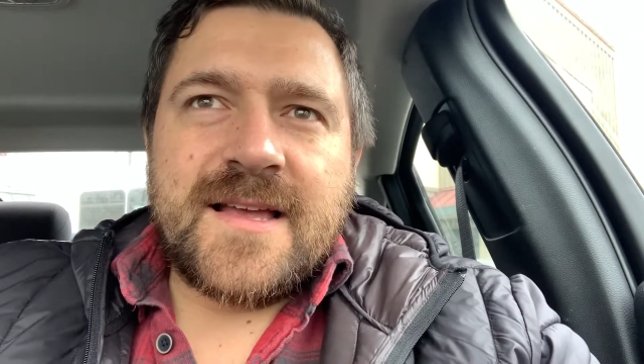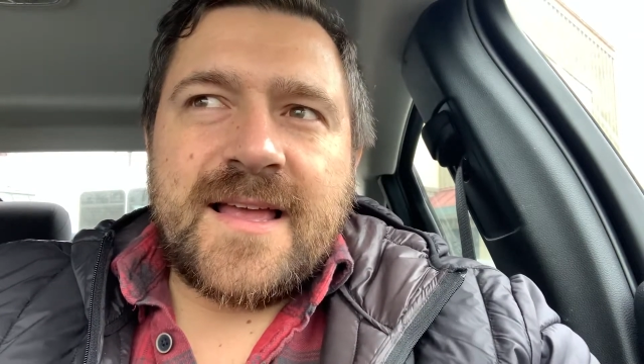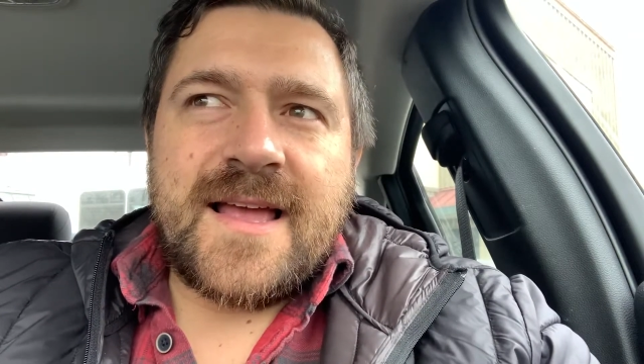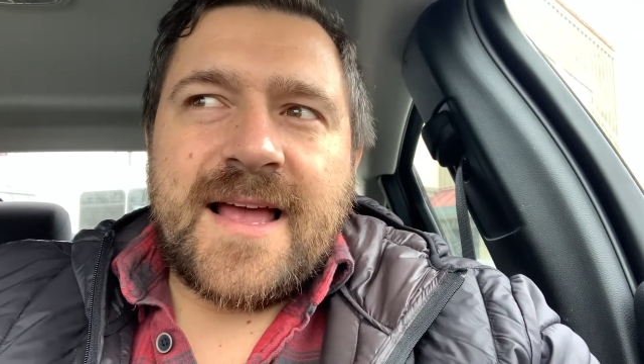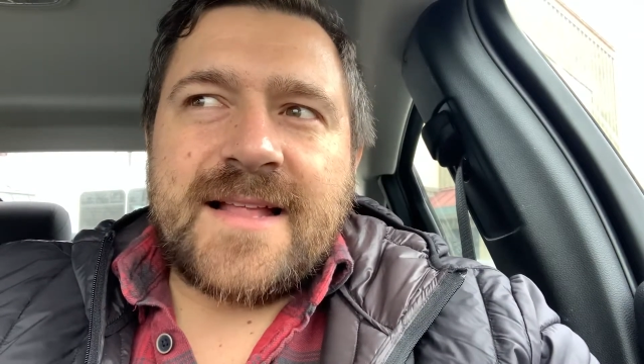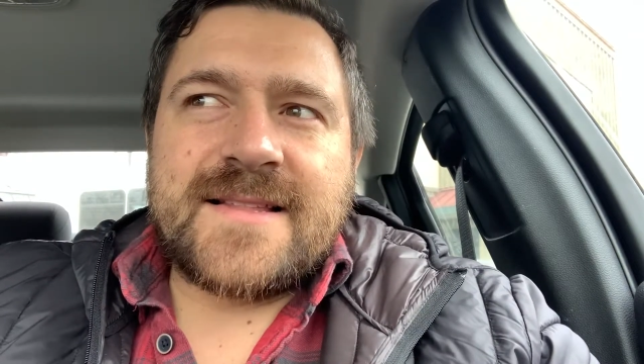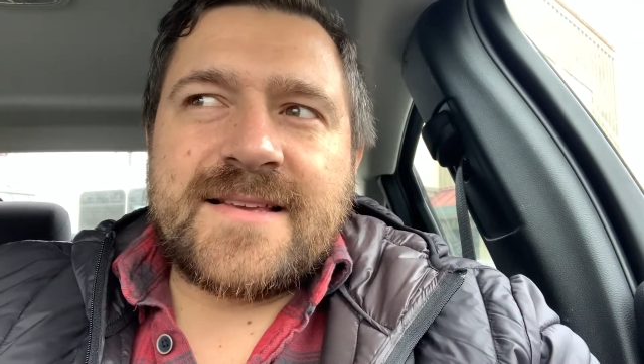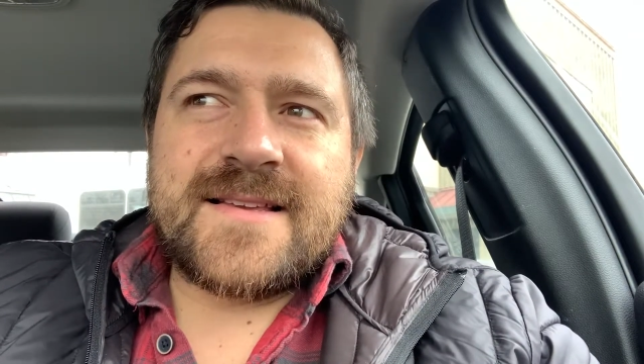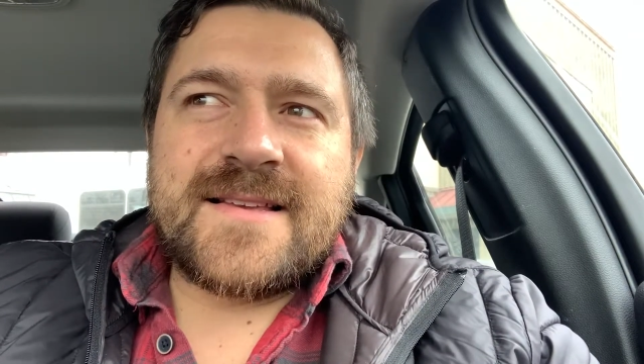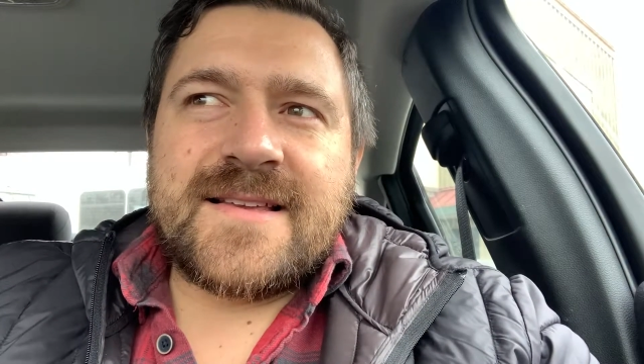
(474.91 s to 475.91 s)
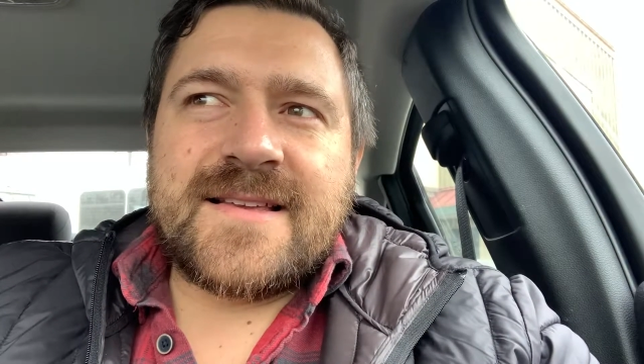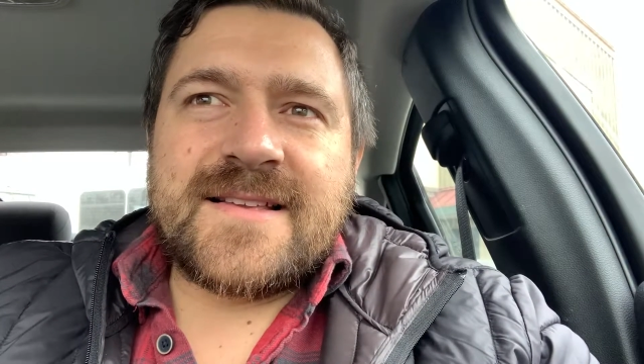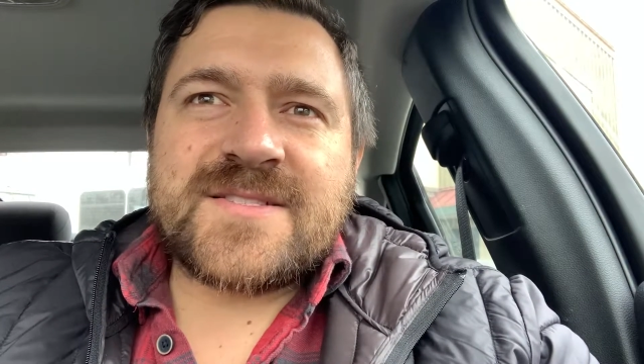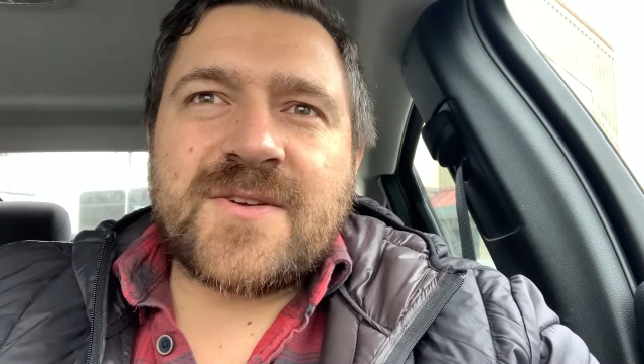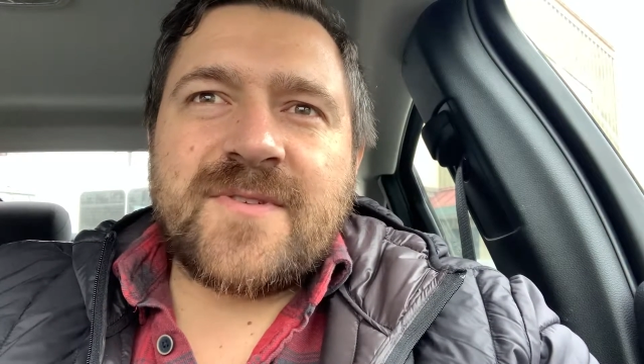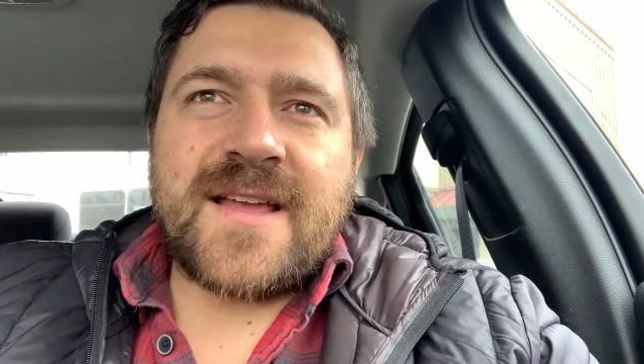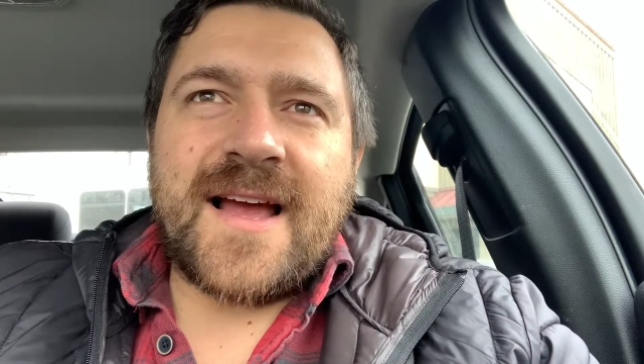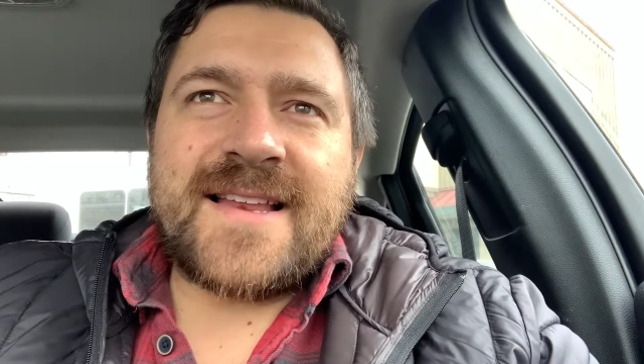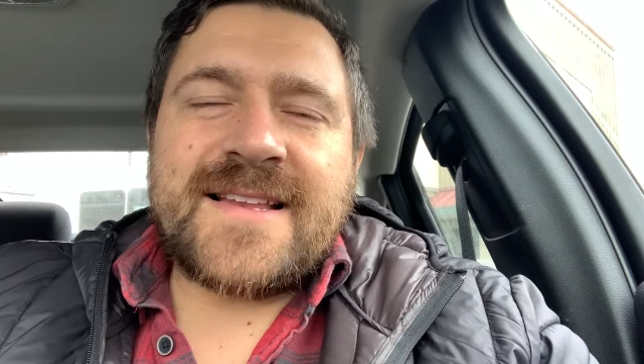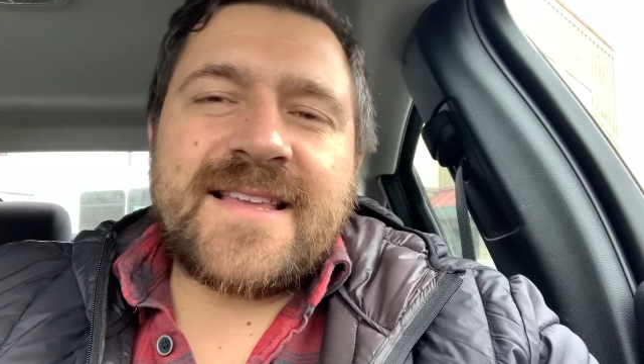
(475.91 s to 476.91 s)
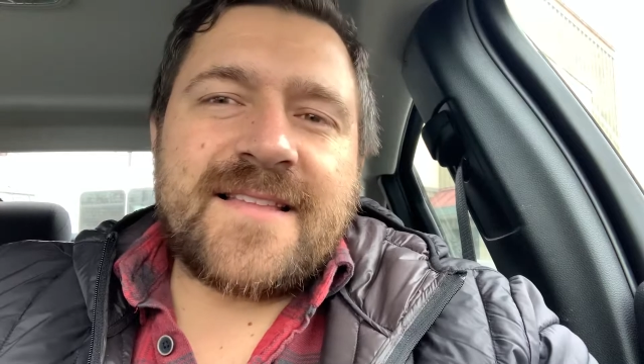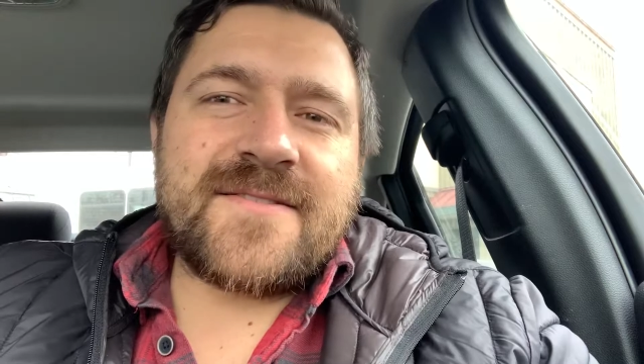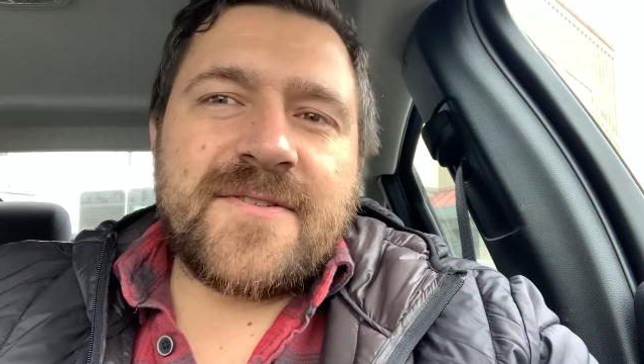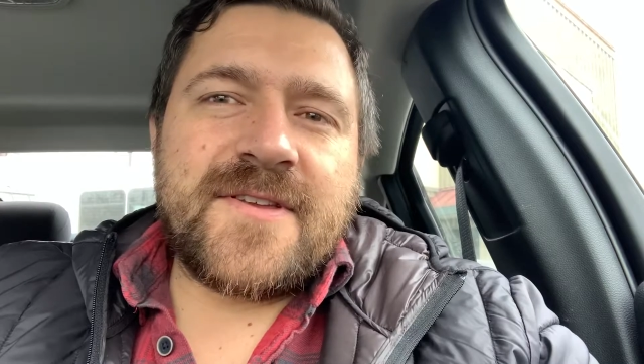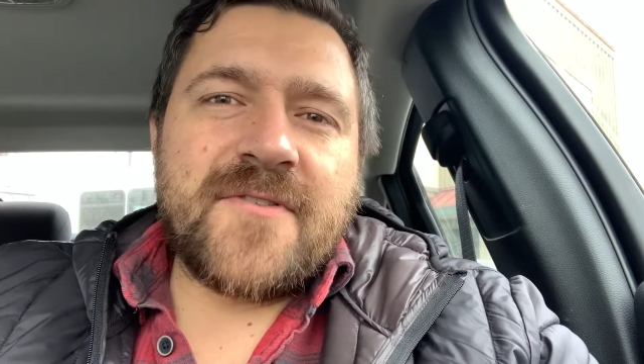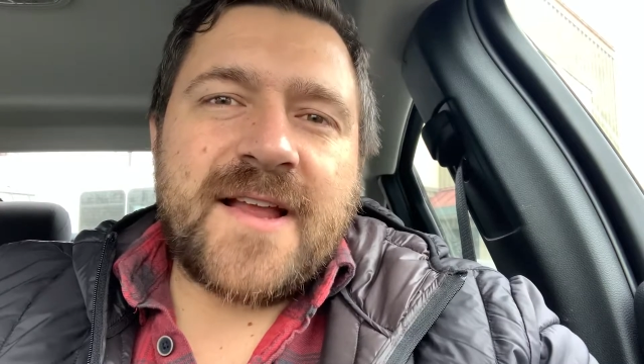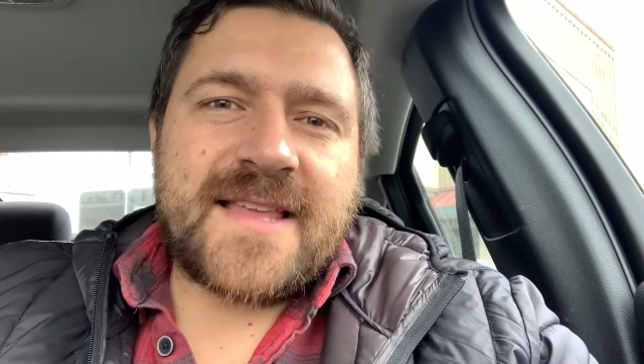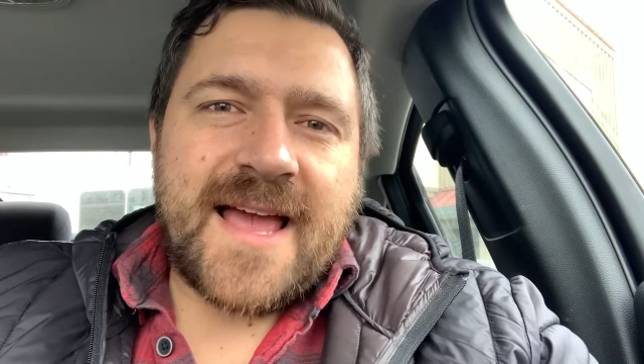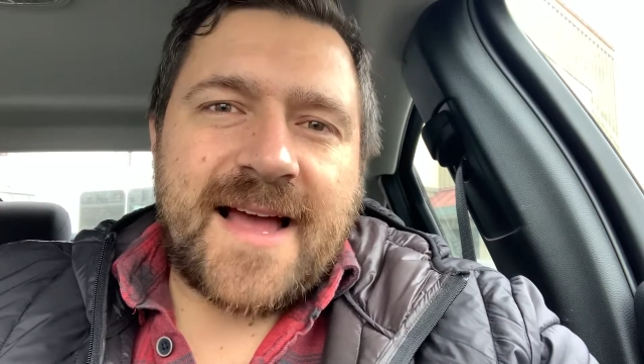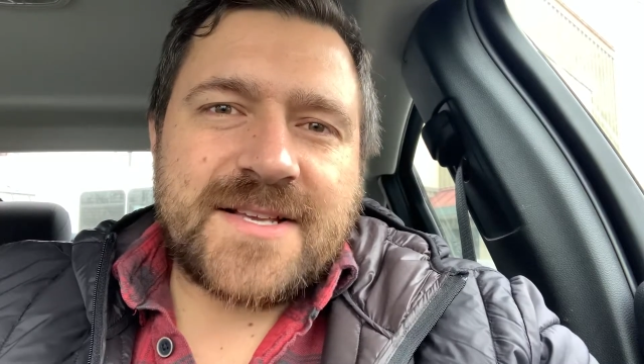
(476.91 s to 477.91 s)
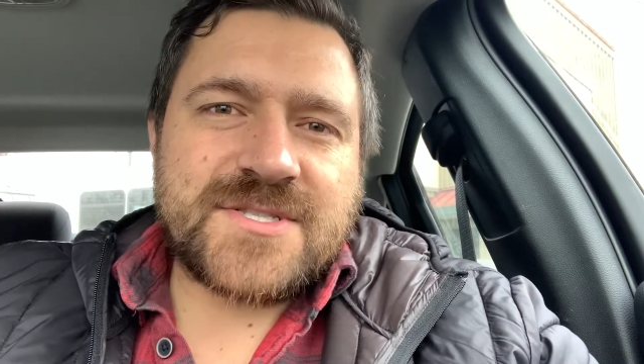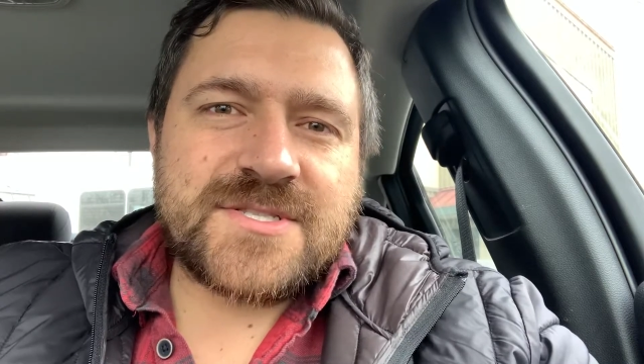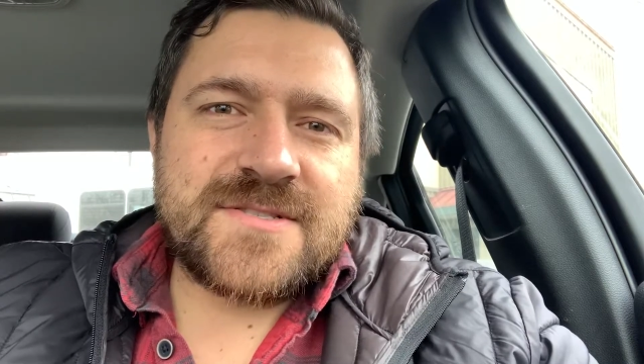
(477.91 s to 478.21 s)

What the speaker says: And so I didn't get 30 grand cash.